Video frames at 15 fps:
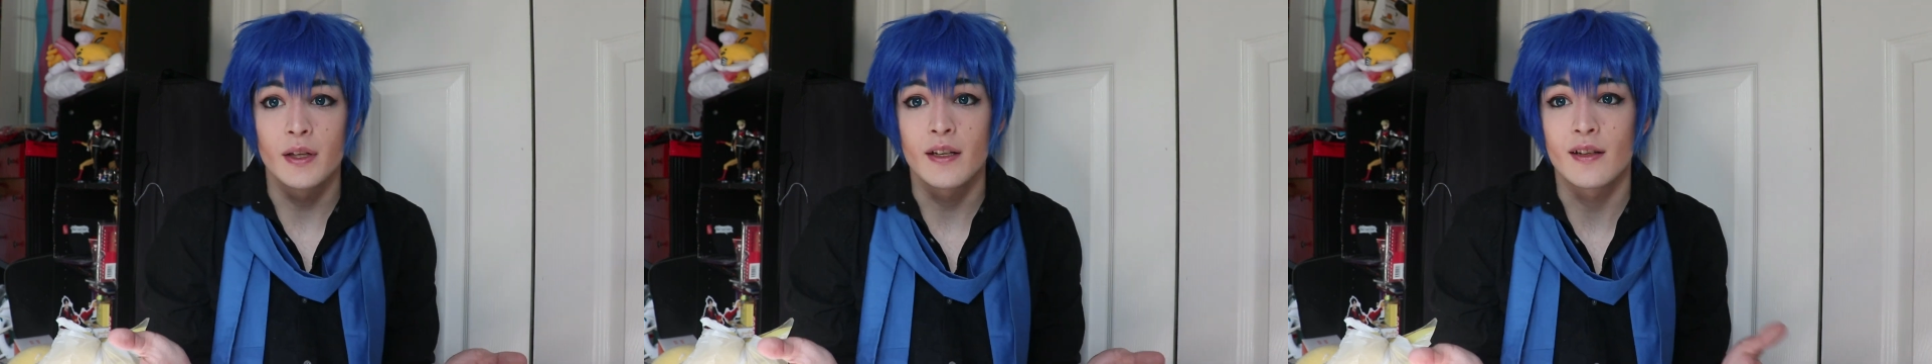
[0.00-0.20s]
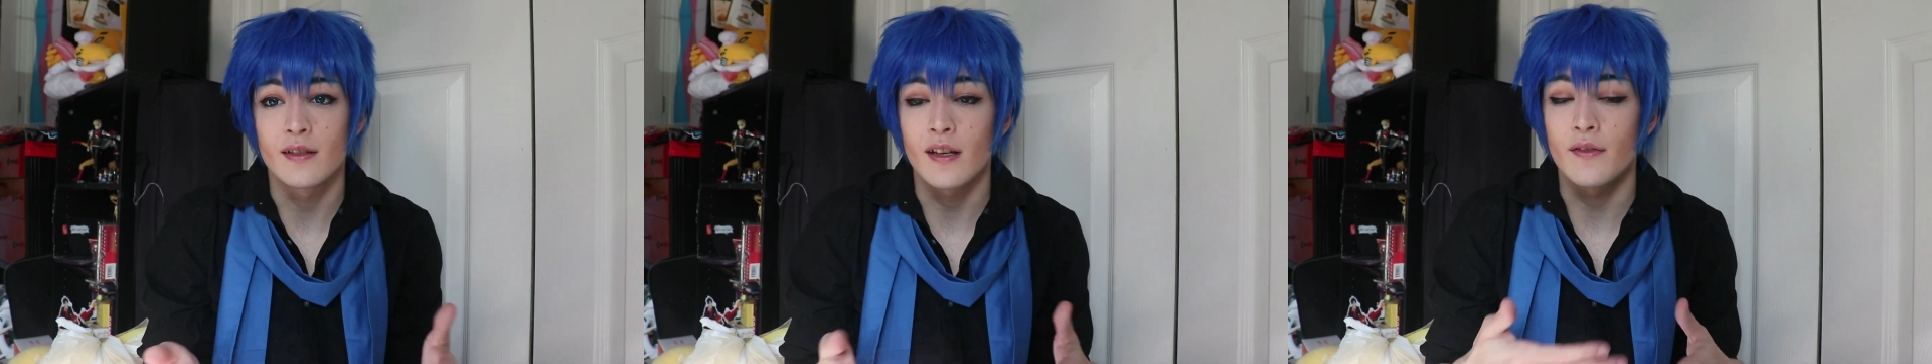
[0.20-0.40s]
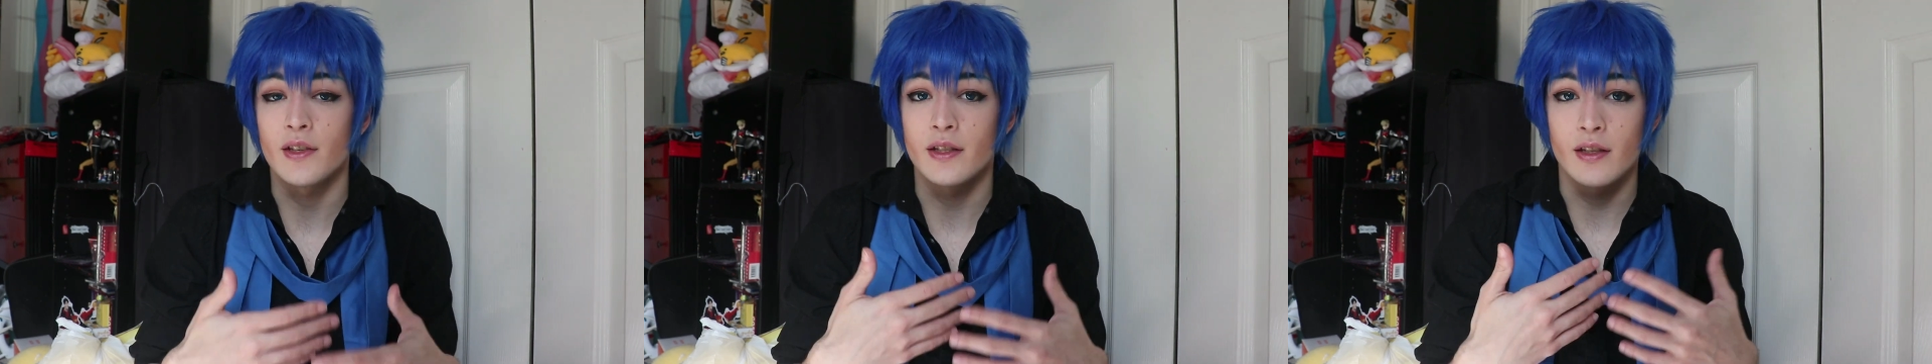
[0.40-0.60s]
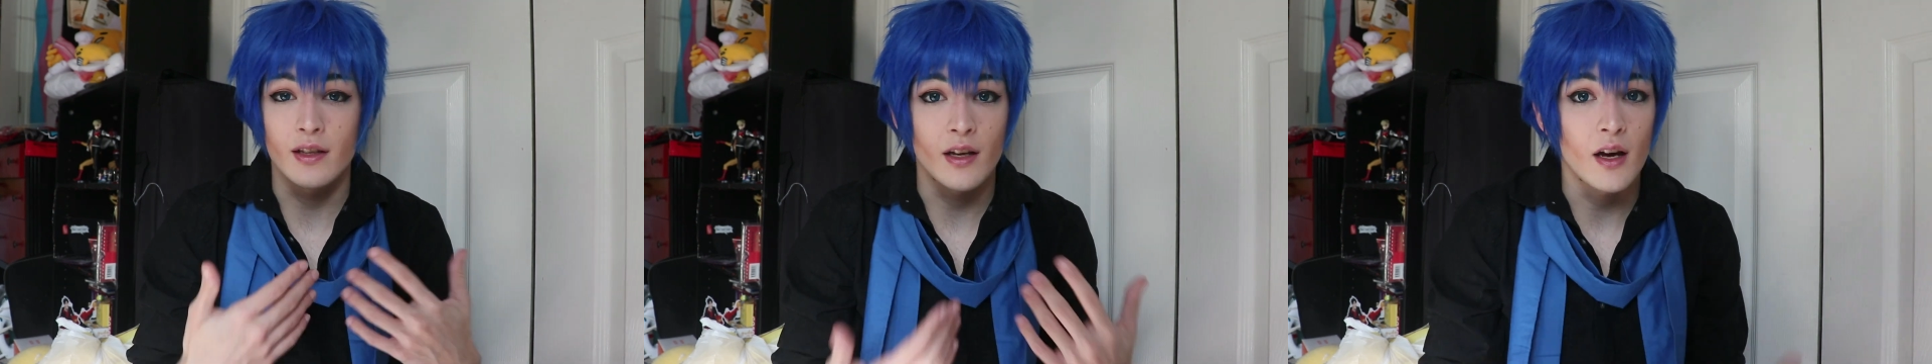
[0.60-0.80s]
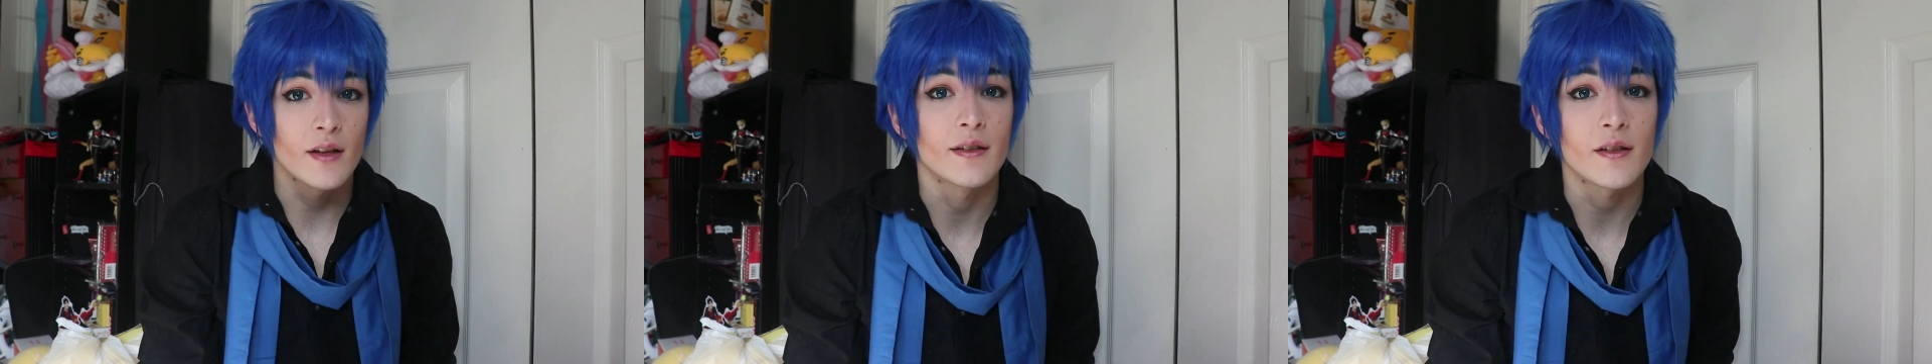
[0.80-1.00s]
because obviously the
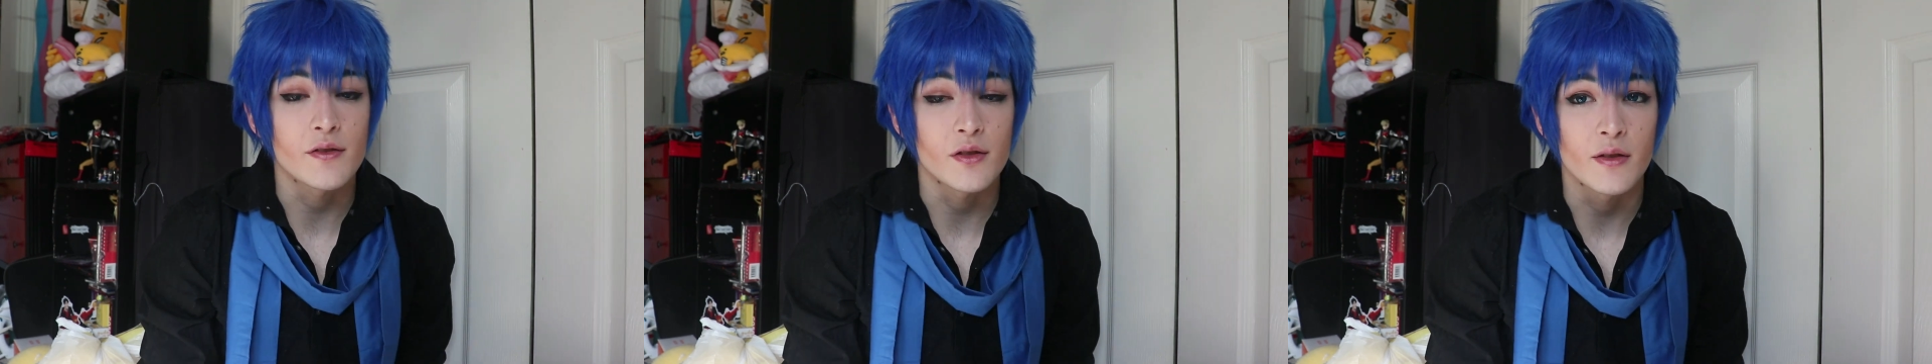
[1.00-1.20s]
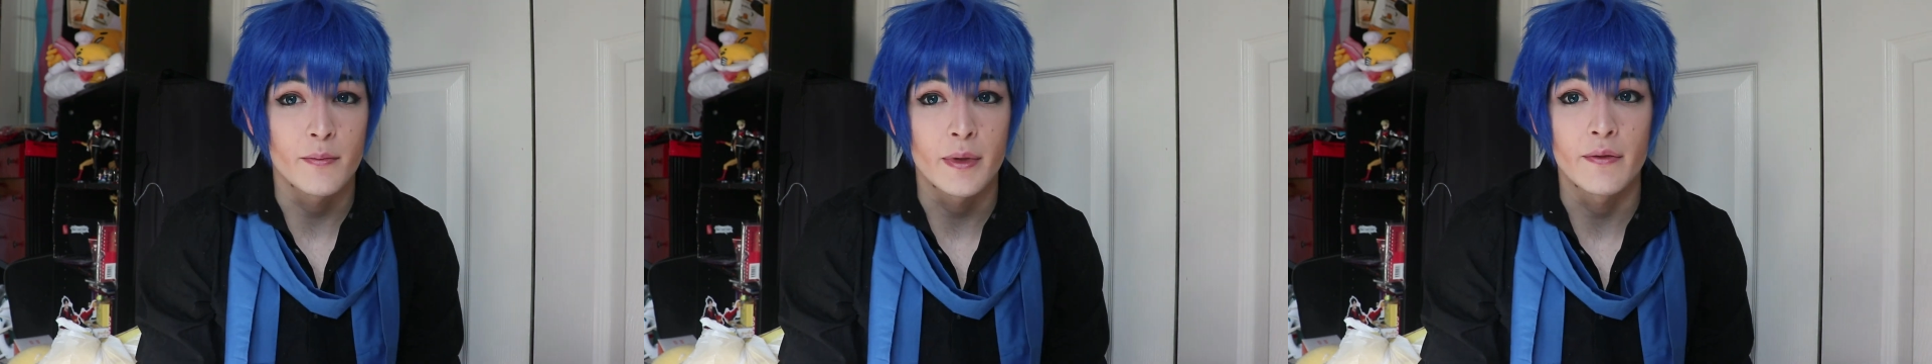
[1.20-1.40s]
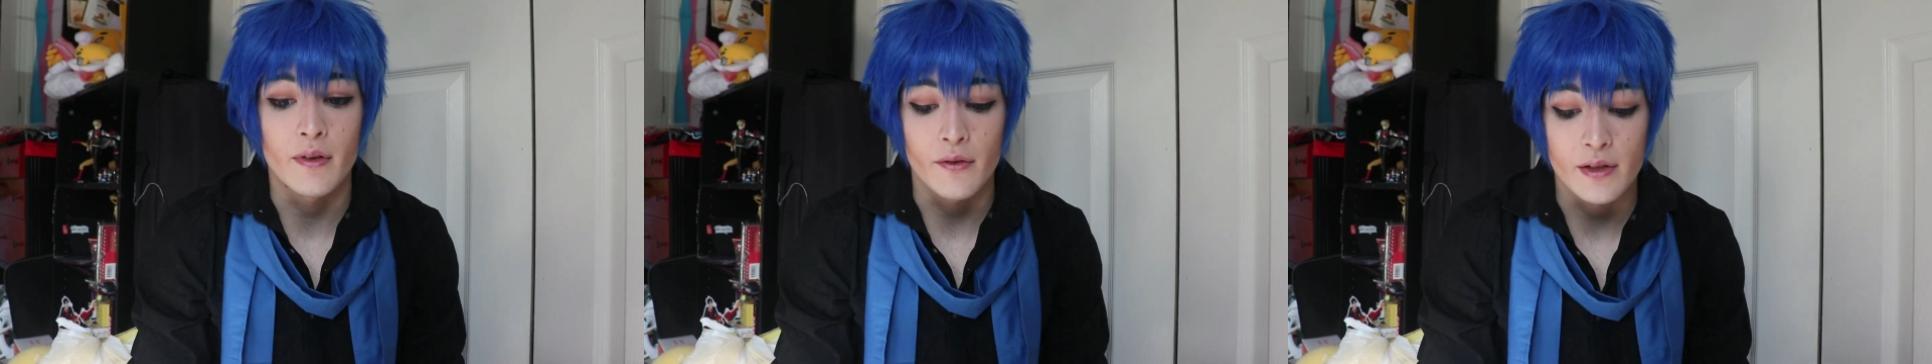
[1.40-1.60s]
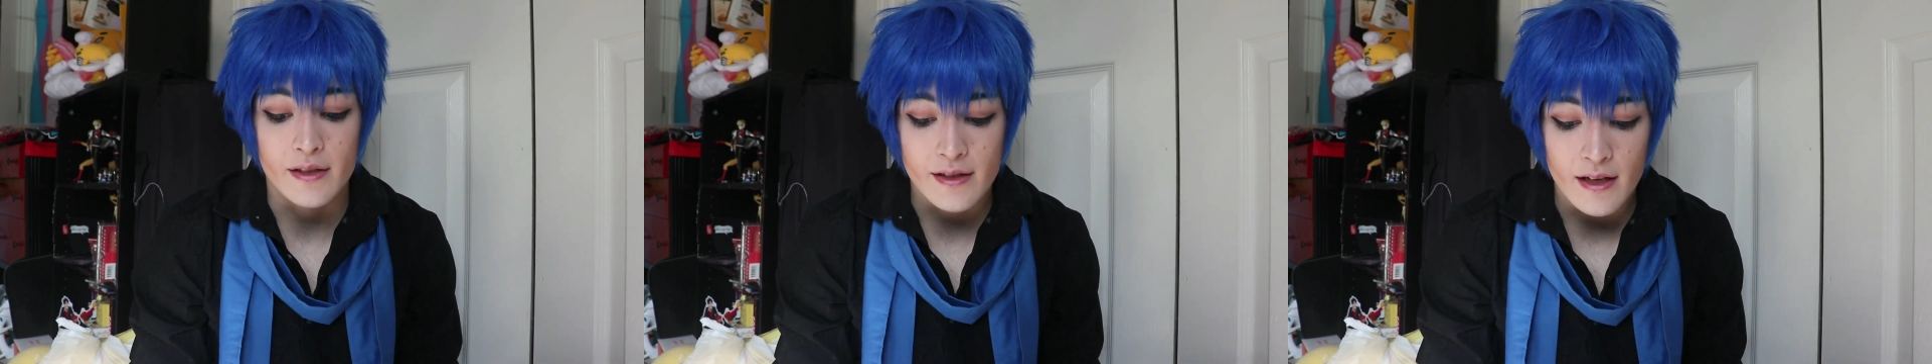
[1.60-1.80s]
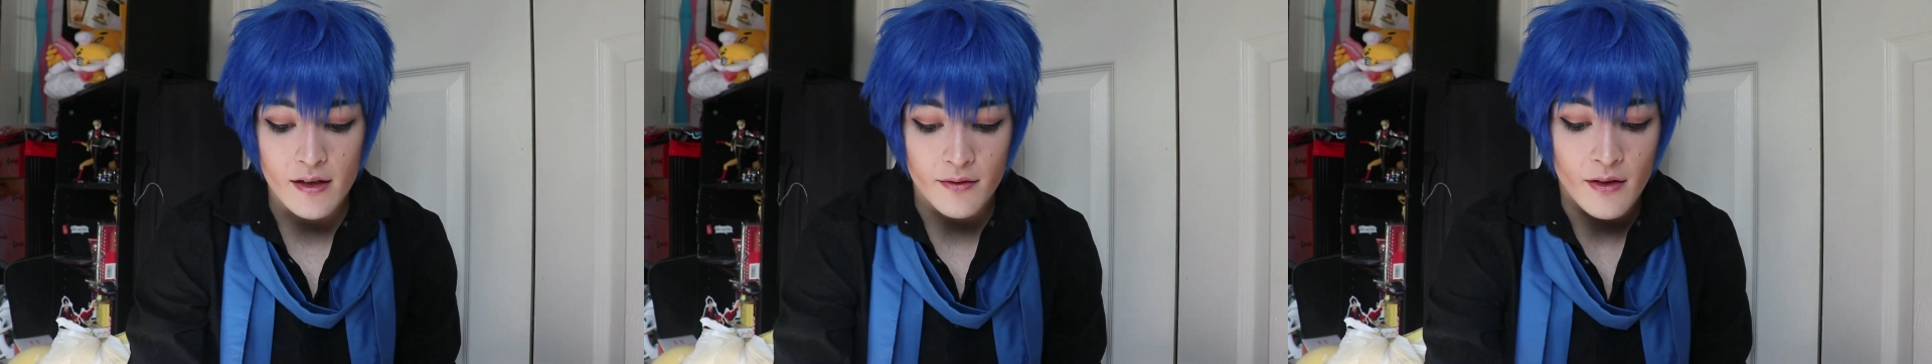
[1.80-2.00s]
contacts are going to be very
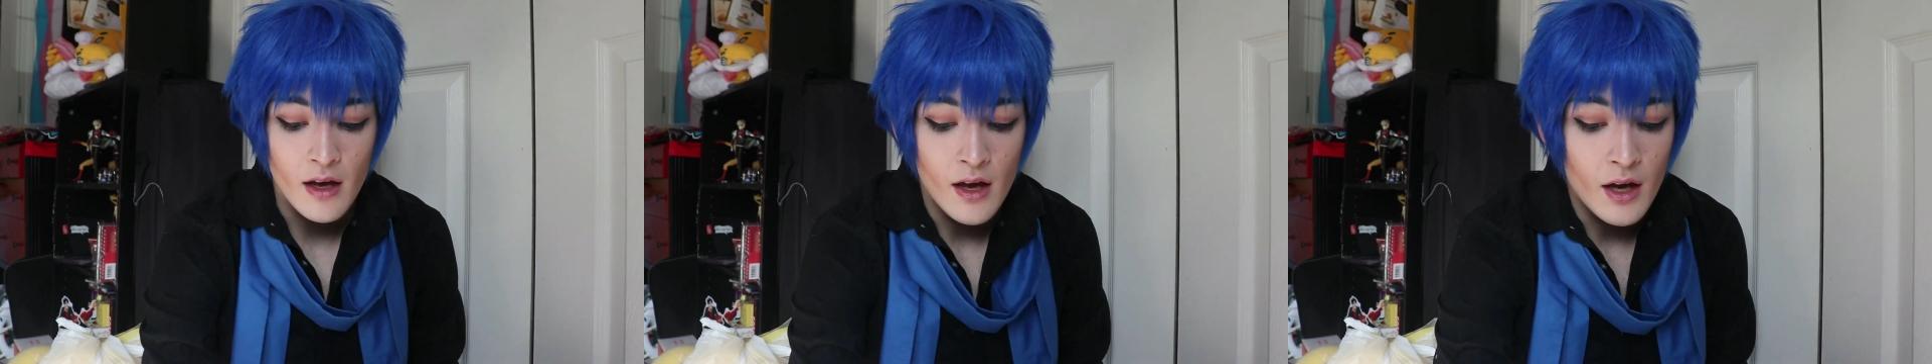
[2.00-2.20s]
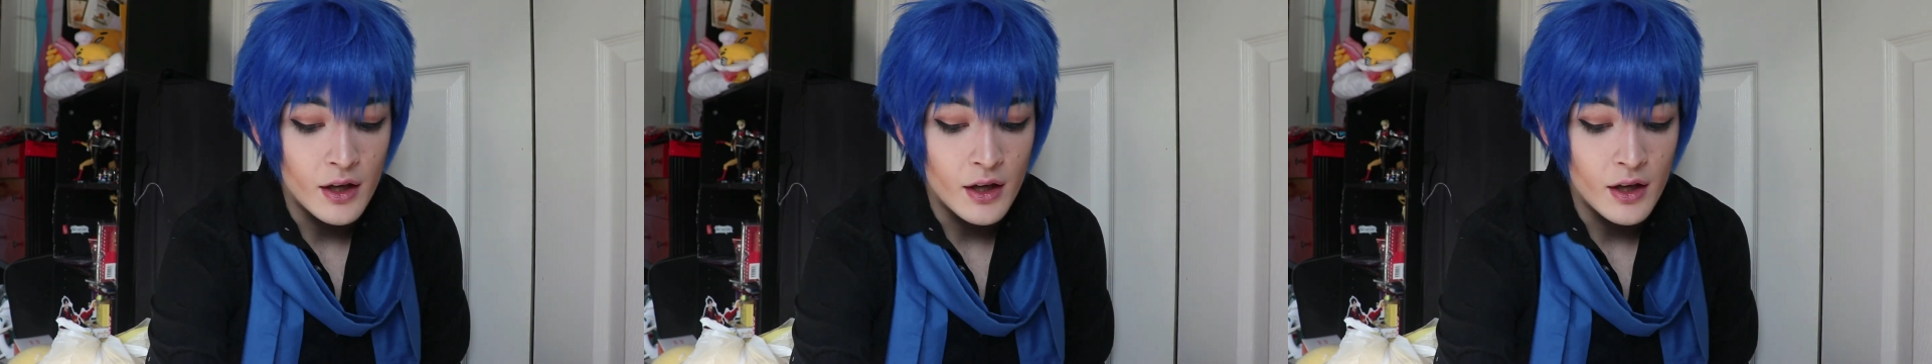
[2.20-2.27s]
safe.